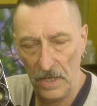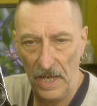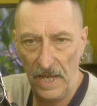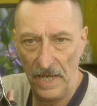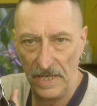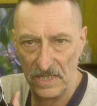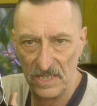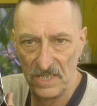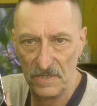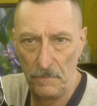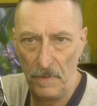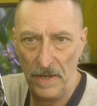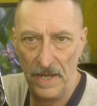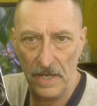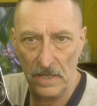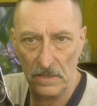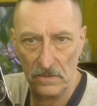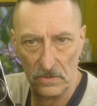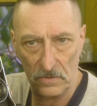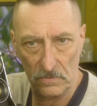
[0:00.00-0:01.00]

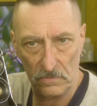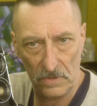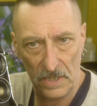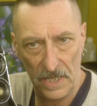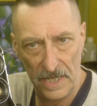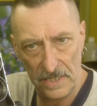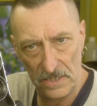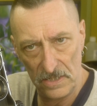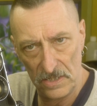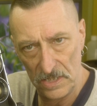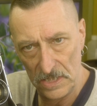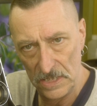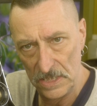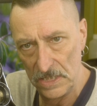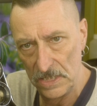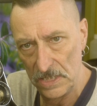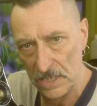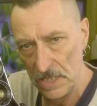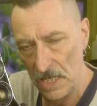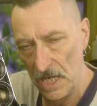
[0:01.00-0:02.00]
expand on
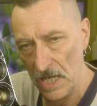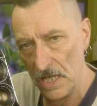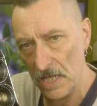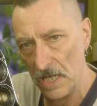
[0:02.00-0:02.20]
lenses,